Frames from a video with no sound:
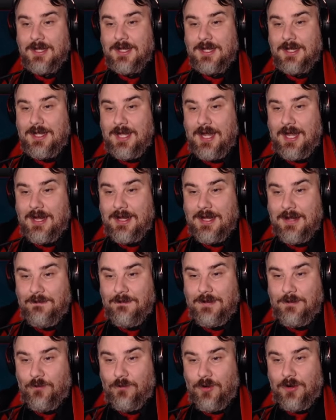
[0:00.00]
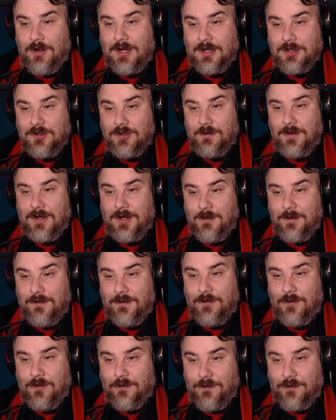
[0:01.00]
Get given 1 extra minute
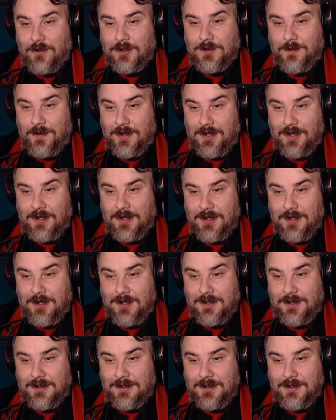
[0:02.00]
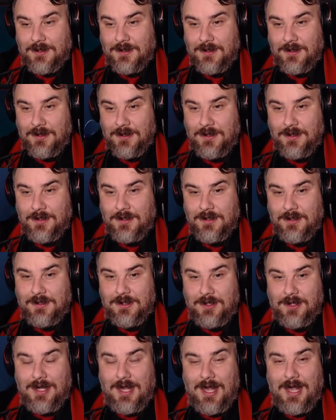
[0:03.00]
before frostbite occurs. So
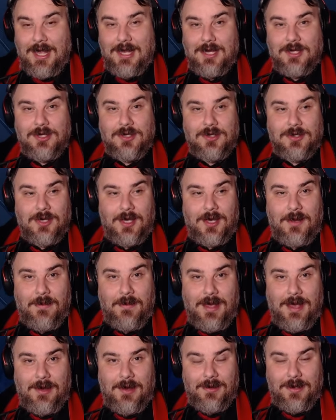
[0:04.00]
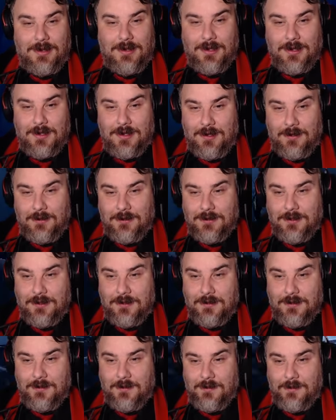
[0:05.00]
you get extra time out in the cold,
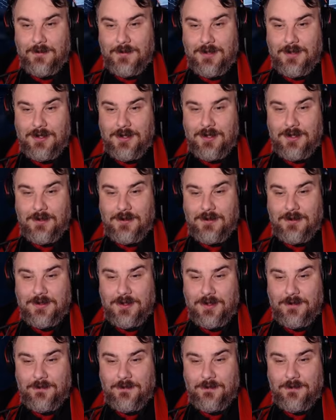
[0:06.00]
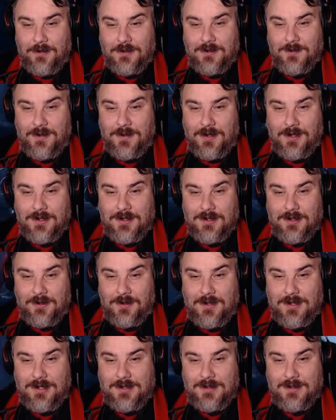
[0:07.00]
but you die from frostbite
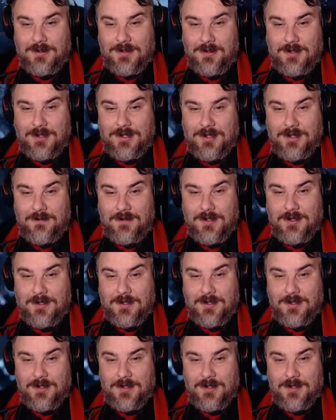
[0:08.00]
twice as fast.